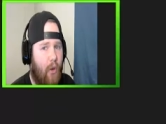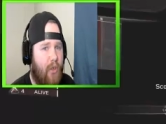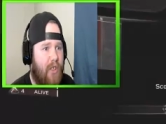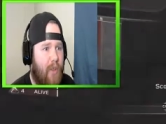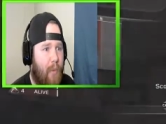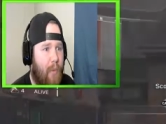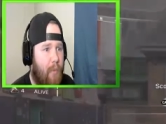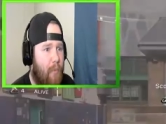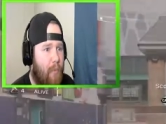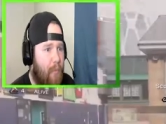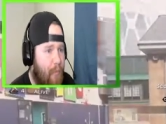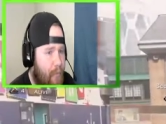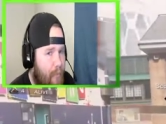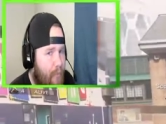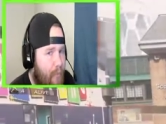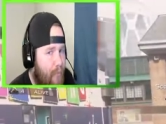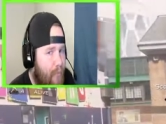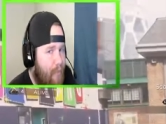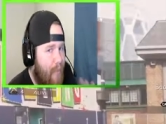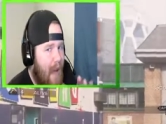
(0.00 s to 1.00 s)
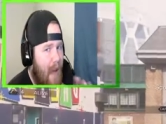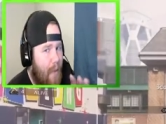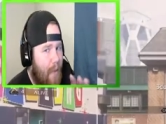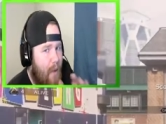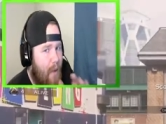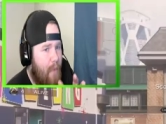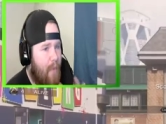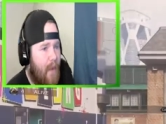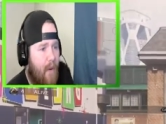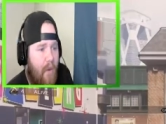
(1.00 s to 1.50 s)
to maybe
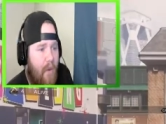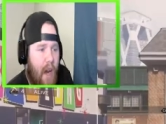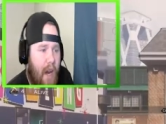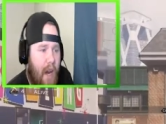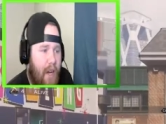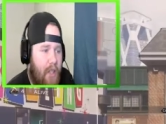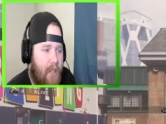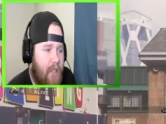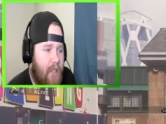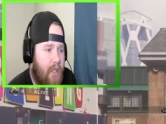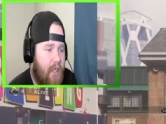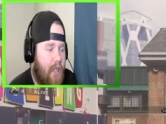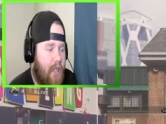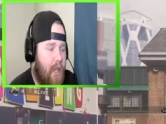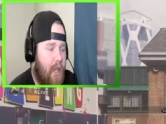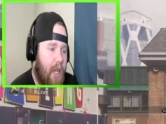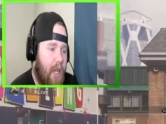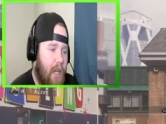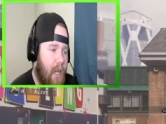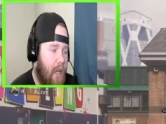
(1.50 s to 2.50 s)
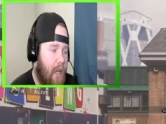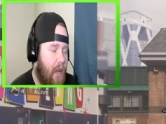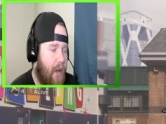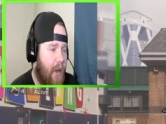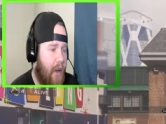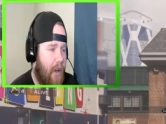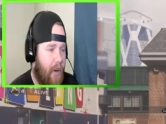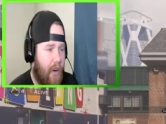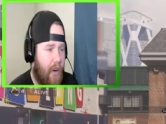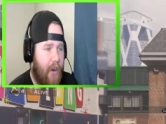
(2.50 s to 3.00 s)
mid-range,
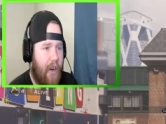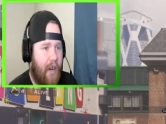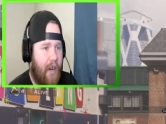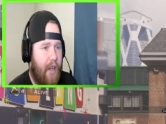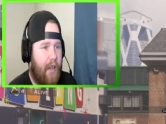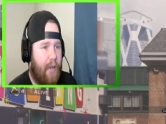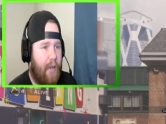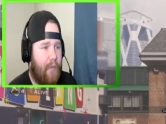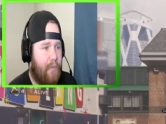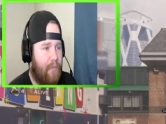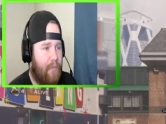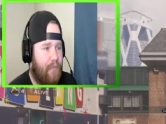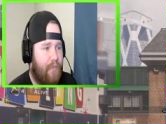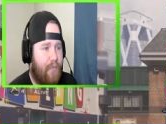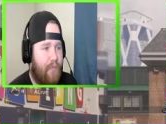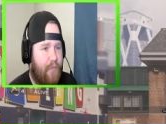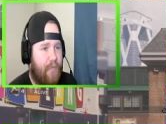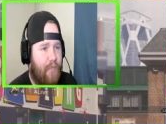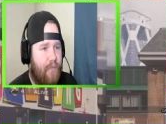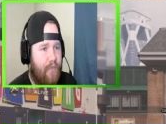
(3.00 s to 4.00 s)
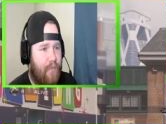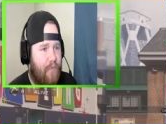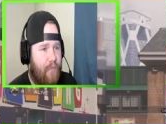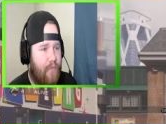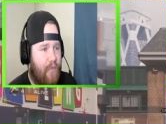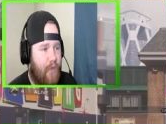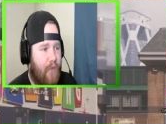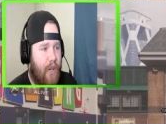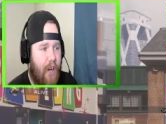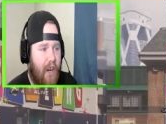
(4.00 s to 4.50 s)
you're gonna
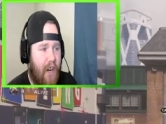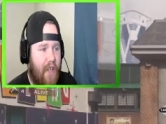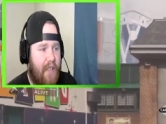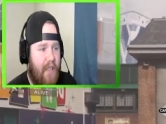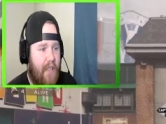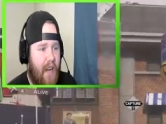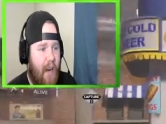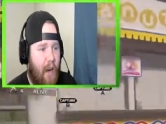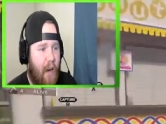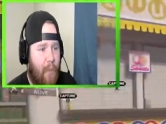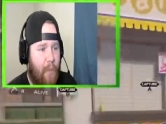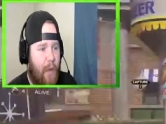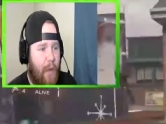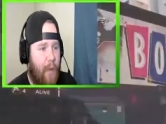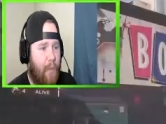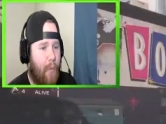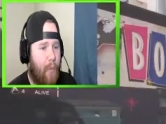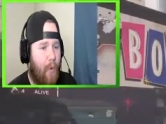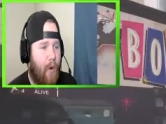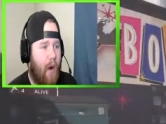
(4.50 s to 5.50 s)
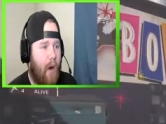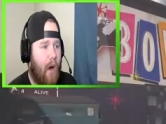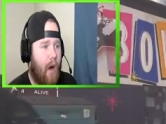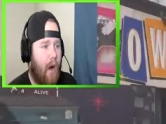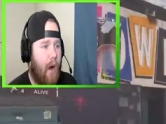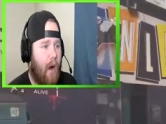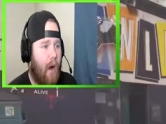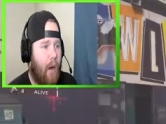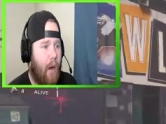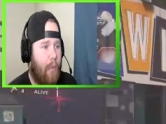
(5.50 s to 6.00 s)
you're gonna tear people
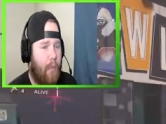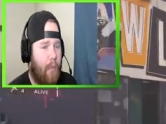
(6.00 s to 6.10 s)
up.